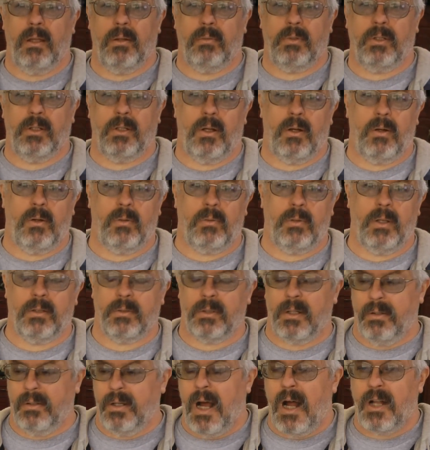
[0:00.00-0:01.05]
You know,
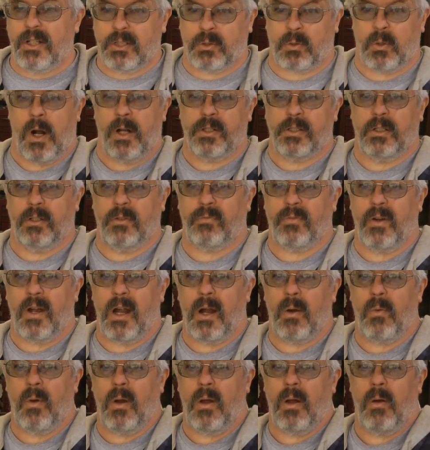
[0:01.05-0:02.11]
not scrunching the
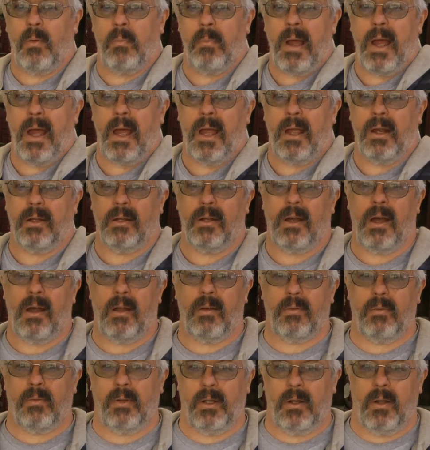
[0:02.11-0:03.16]
firewall back,
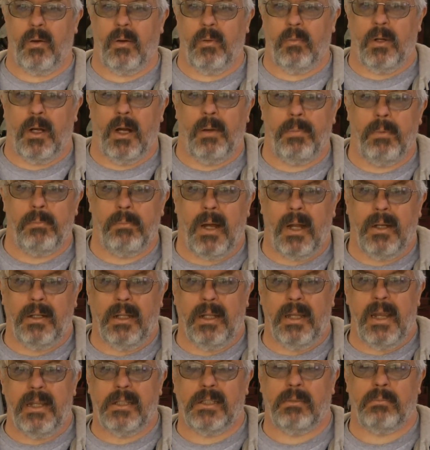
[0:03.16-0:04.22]
not, you know, up in my
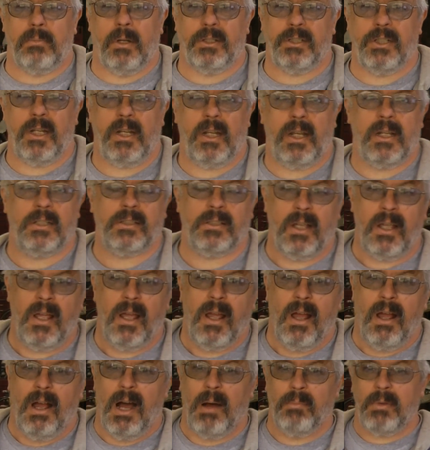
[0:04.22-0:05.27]
knees and my chest.
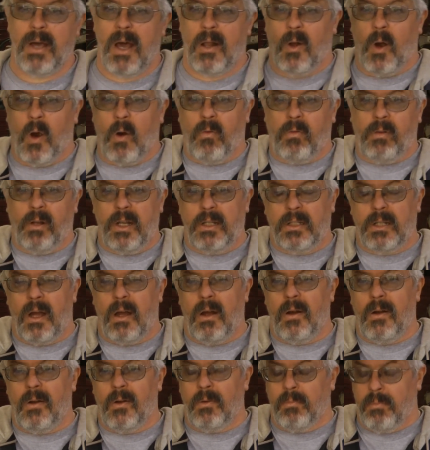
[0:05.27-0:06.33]
I'm not overly
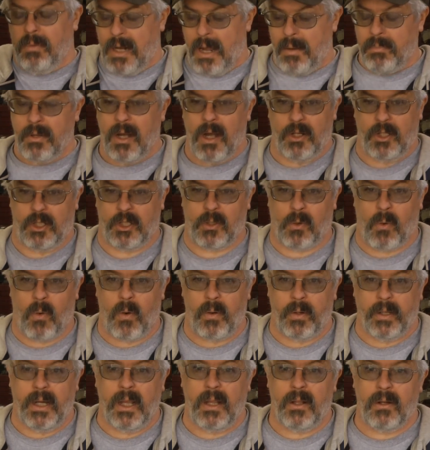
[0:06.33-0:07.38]
tall, but I'm not
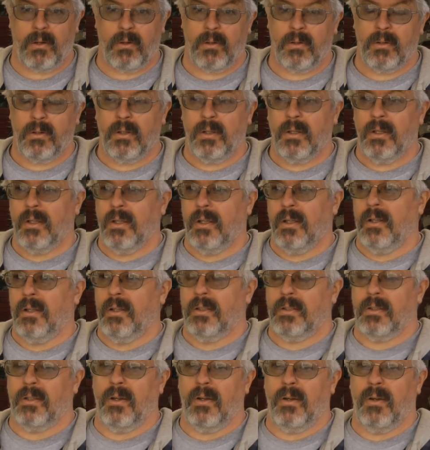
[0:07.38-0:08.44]
short either.
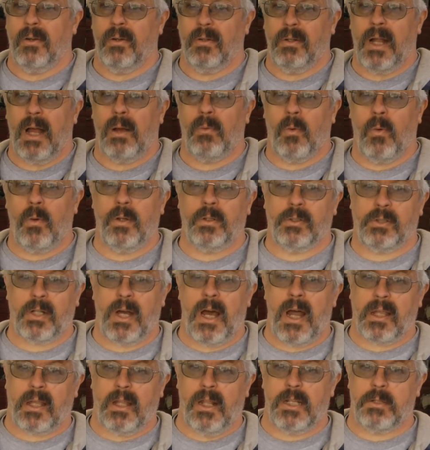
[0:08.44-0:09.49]
So now I want to
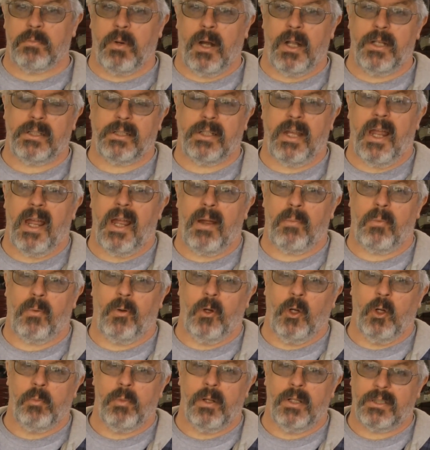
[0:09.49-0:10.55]
try to get as much cab
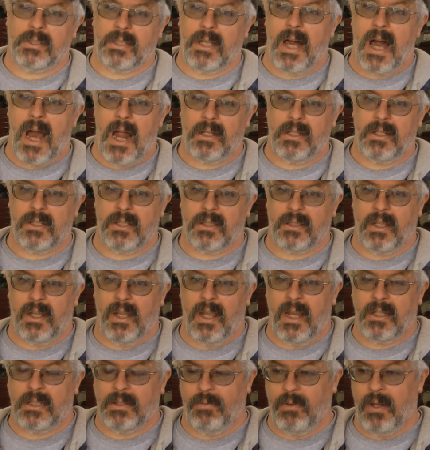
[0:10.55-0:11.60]
room inside these
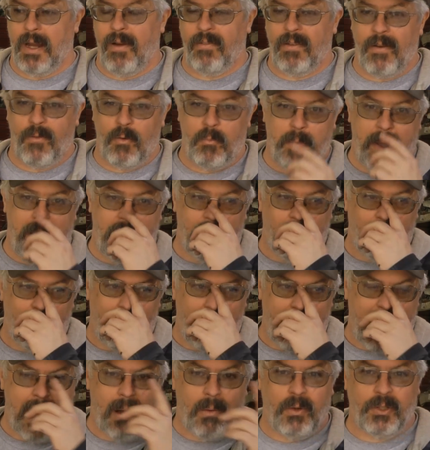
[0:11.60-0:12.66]
things. If you've never been in
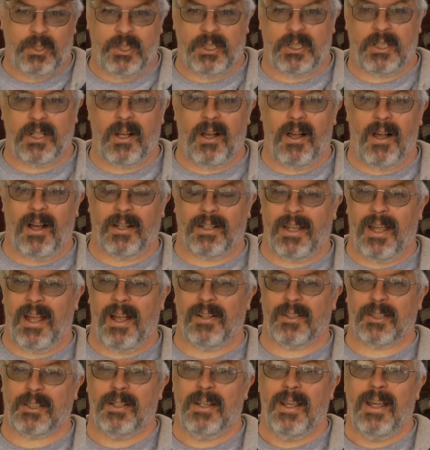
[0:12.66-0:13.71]
one, I was shocked
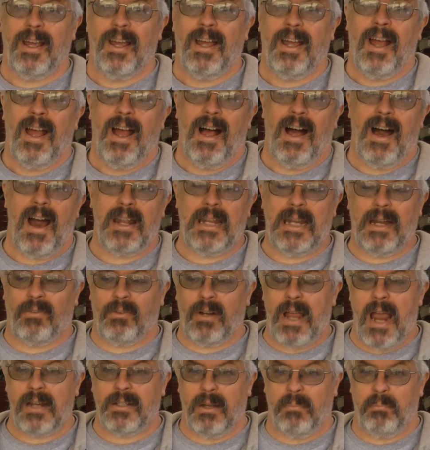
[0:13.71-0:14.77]
at I'd
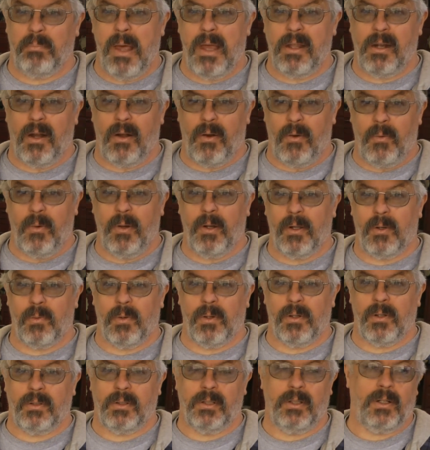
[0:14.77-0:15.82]
never actually been in a real
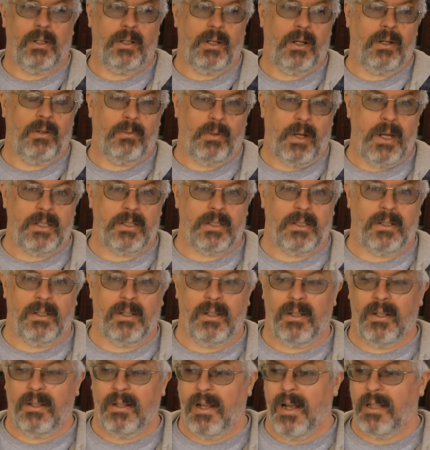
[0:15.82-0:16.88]
one until here
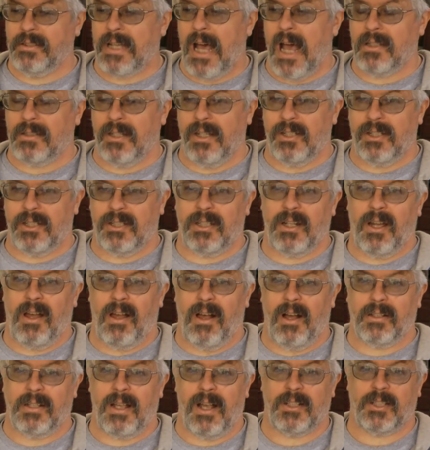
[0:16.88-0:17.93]
recently. I was actually
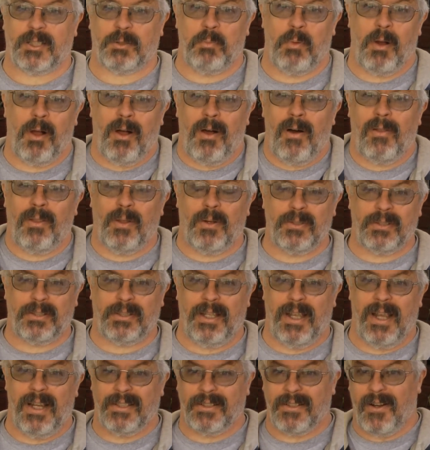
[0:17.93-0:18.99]
shocked how small those
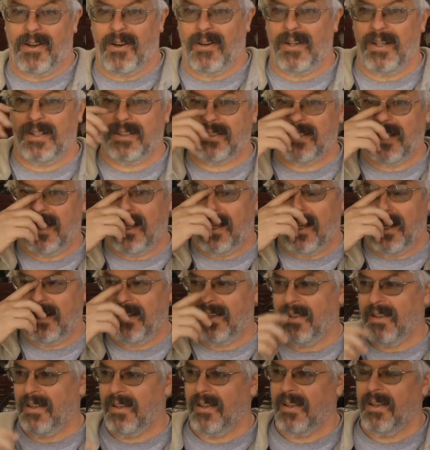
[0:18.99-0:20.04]
things are inside.
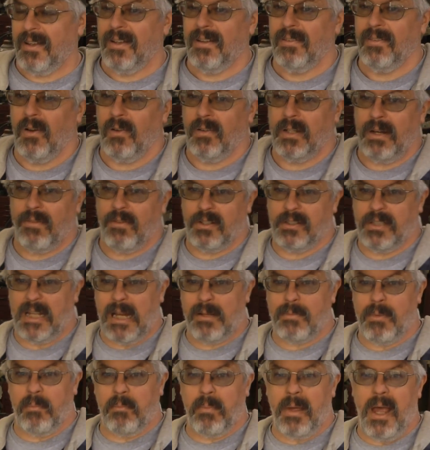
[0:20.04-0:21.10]
Only ever seen
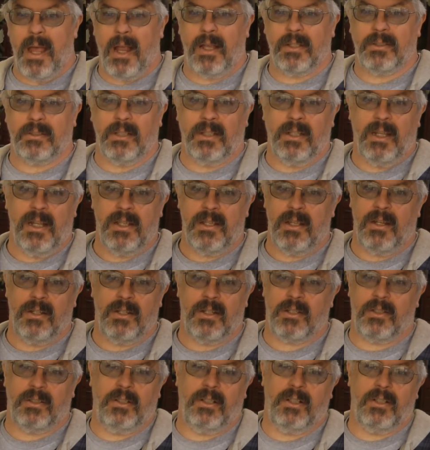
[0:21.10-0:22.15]
them in
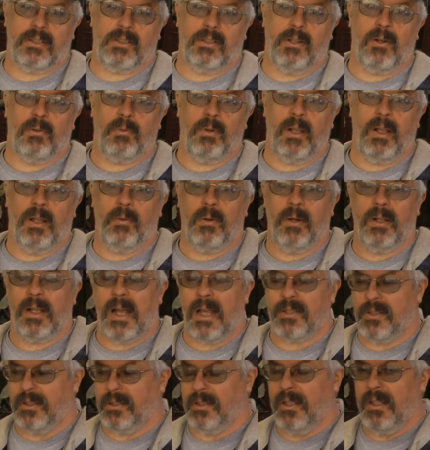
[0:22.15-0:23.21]
magazines. You just don't really
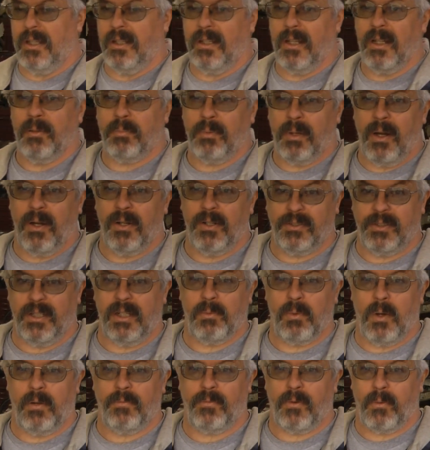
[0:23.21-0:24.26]
realize it till you get up there and see
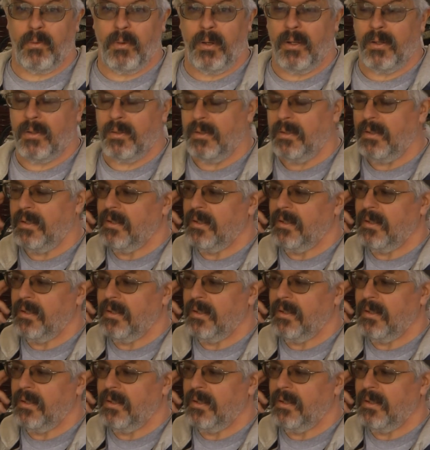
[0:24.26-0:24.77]
one for real.